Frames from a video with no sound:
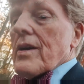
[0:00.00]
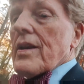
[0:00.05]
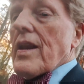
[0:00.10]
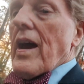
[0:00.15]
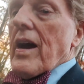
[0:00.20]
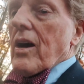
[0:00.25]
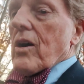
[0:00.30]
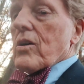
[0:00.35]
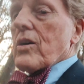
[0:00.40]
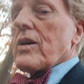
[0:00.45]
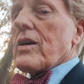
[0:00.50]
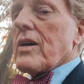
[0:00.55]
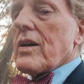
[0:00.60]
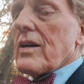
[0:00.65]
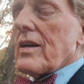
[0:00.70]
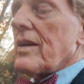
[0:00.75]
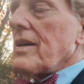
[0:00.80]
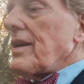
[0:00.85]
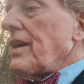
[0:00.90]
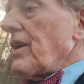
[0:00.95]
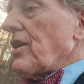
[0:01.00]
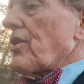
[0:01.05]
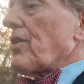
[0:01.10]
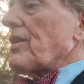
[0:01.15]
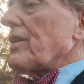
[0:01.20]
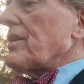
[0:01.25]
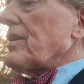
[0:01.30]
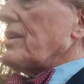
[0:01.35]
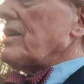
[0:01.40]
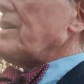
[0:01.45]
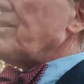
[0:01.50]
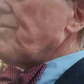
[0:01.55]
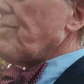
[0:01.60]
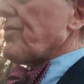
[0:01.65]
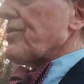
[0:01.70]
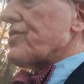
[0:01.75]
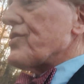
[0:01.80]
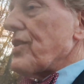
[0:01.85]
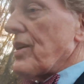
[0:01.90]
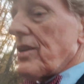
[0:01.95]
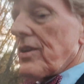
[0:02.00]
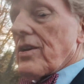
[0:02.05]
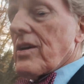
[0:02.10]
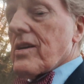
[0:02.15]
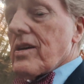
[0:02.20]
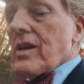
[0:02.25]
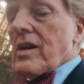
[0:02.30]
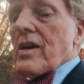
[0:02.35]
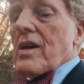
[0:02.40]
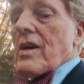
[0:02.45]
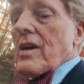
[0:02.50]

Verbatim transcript: Now, here in Virginia,